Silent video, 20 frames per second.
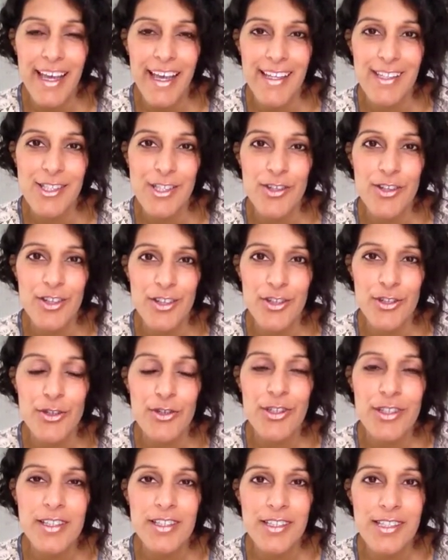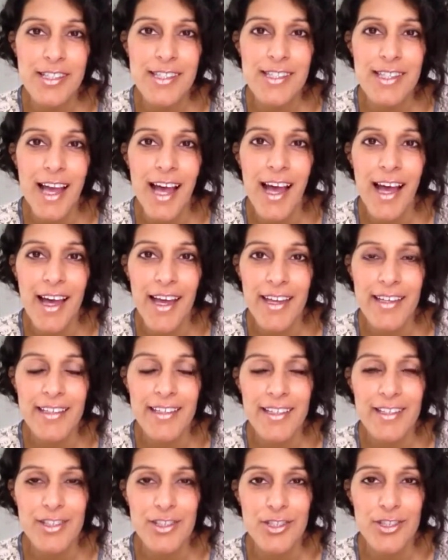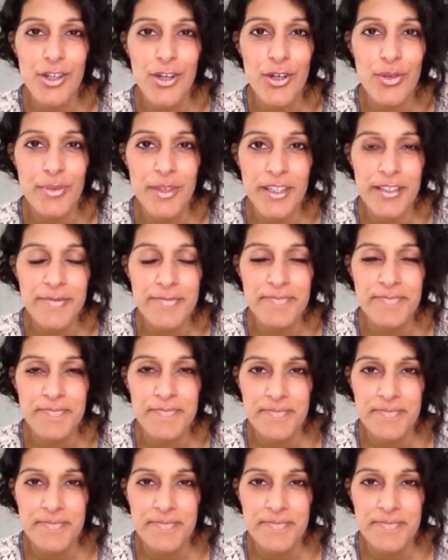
and so that you can decide and determine